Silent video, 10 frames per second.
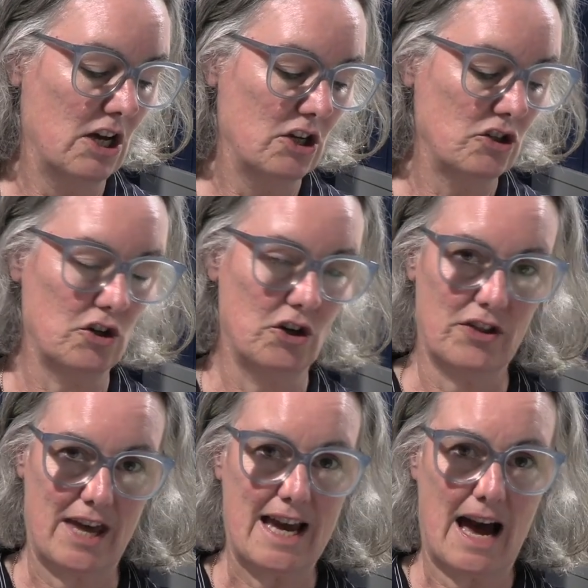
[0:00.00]
So
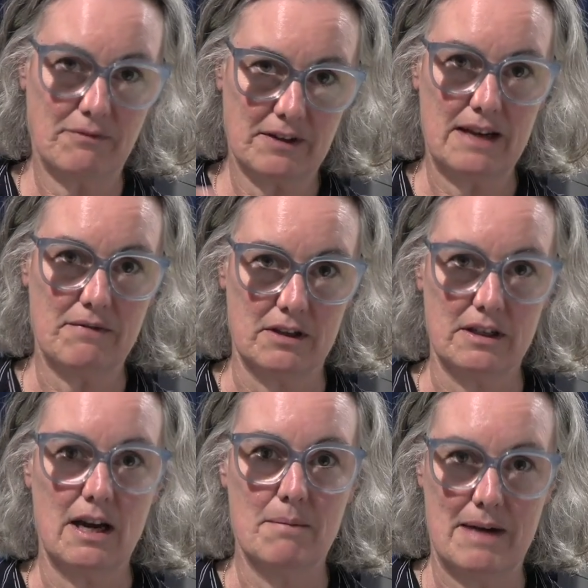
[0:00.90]
they have
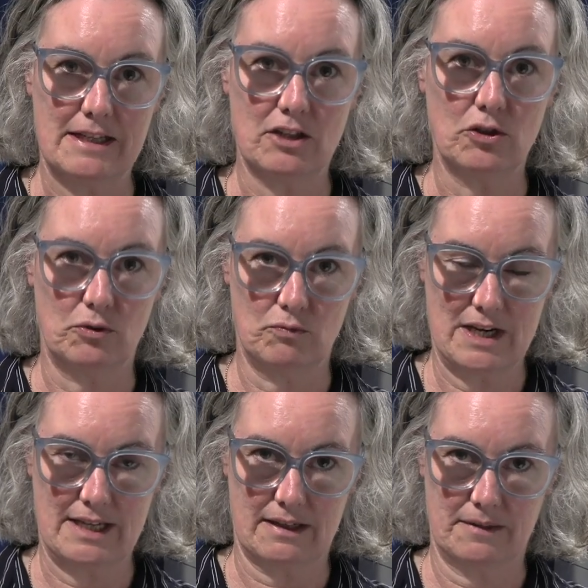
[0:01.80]
given a medical
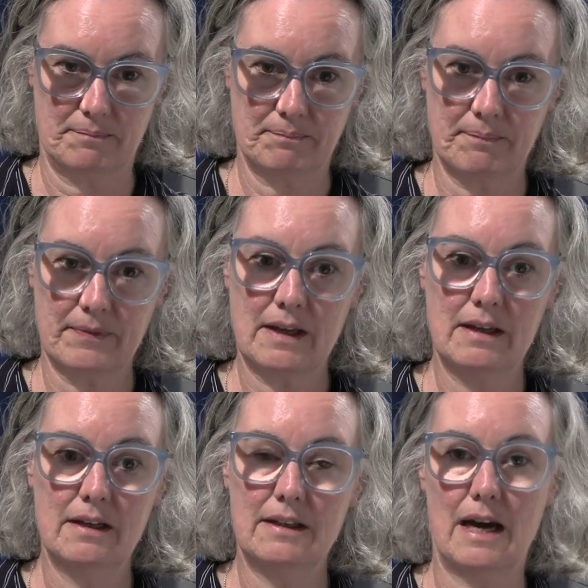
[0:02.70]
reason.
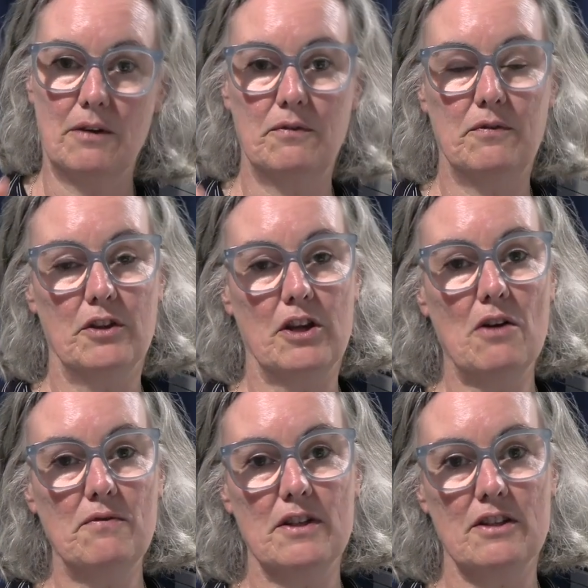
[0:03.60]
Now for the
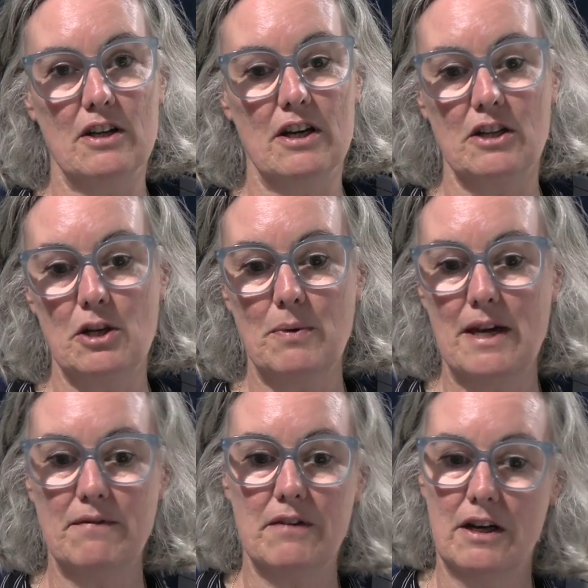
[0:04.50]
officer, you
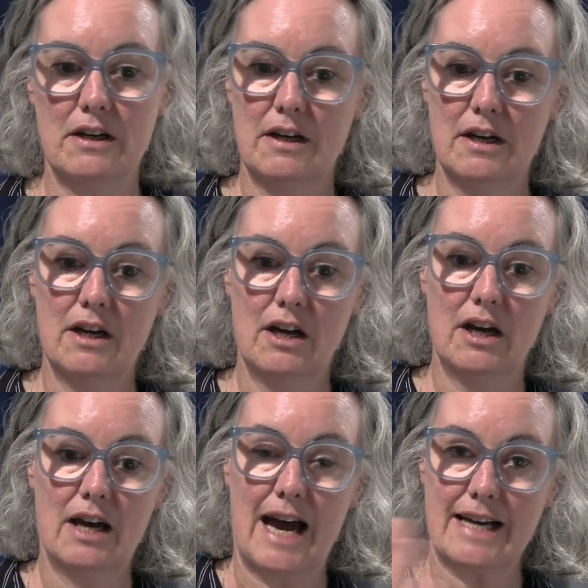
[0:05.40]
either
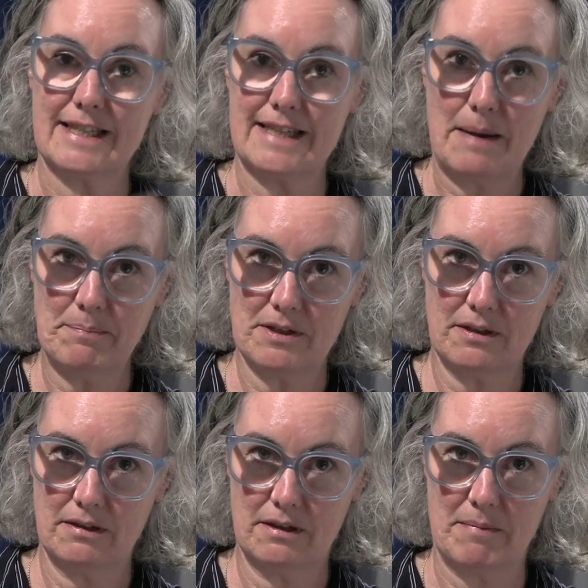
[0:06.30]

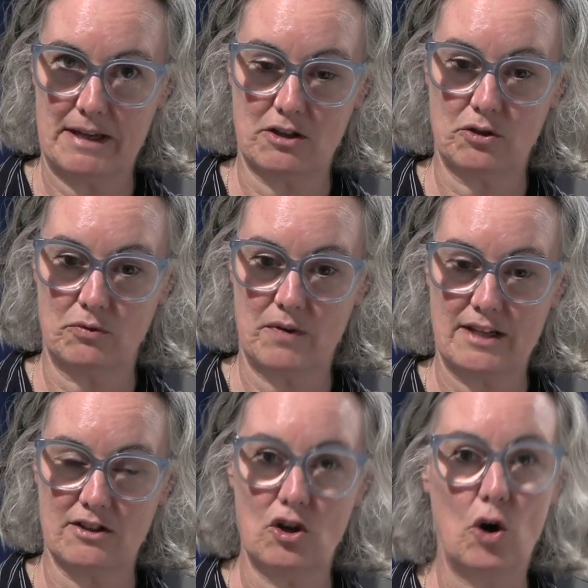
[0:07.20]
accept the medical
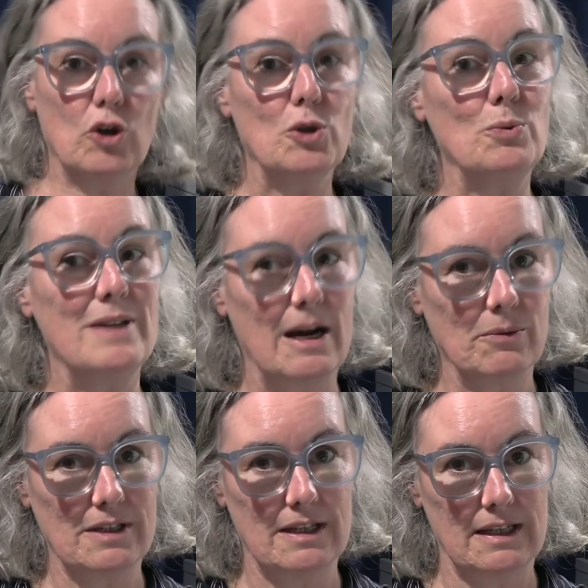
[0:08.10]
reason or you
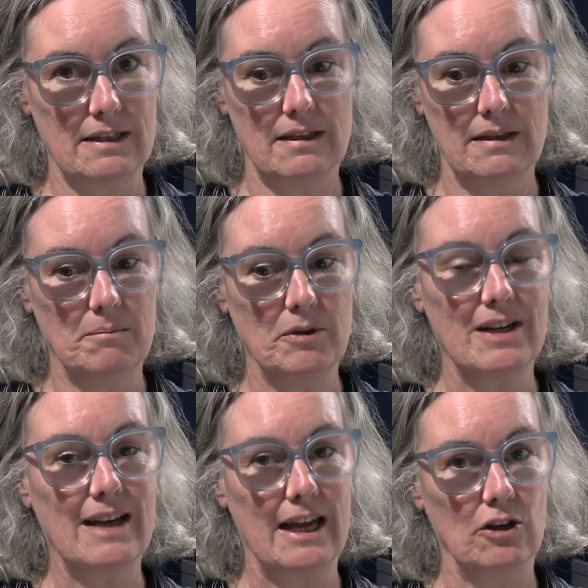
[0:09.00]
doubt it, but
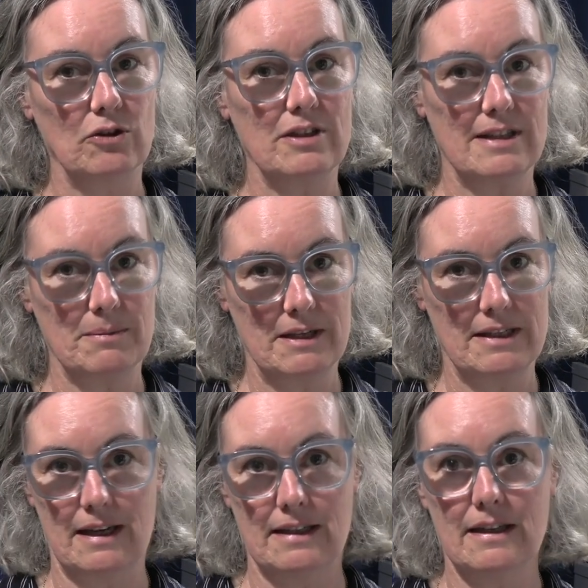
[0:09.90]
you cannot
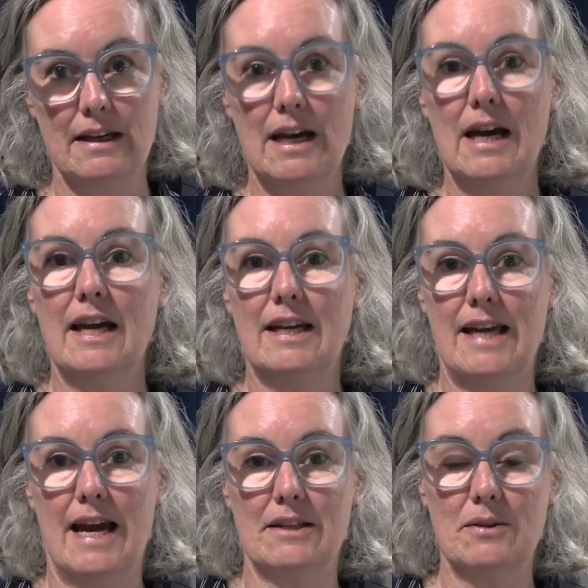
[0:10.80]
dismiss it.
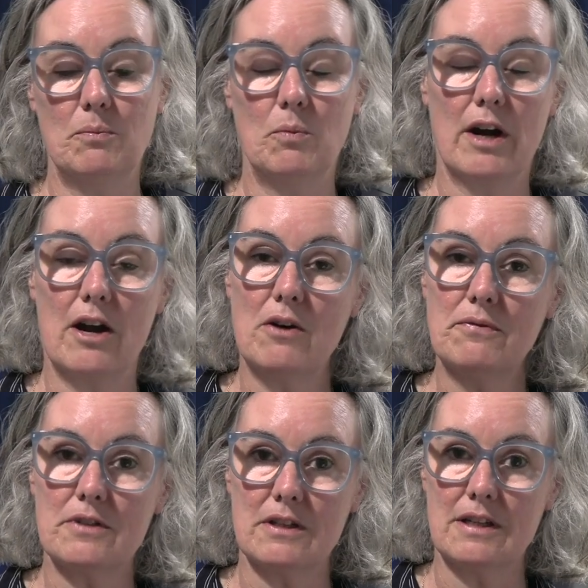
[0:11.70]
Yet what I
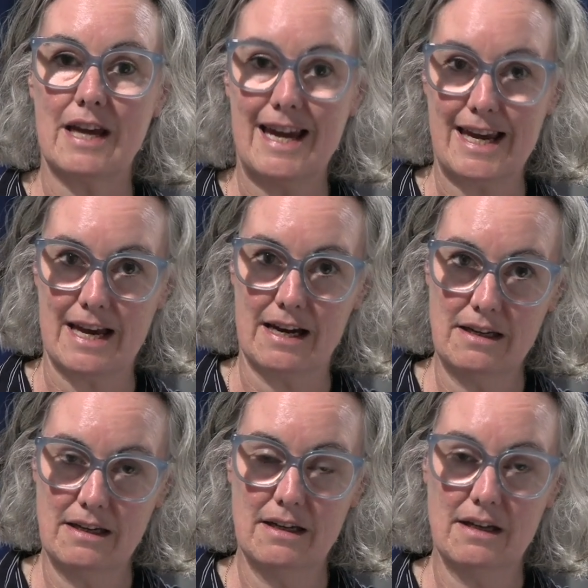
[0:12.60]
often hear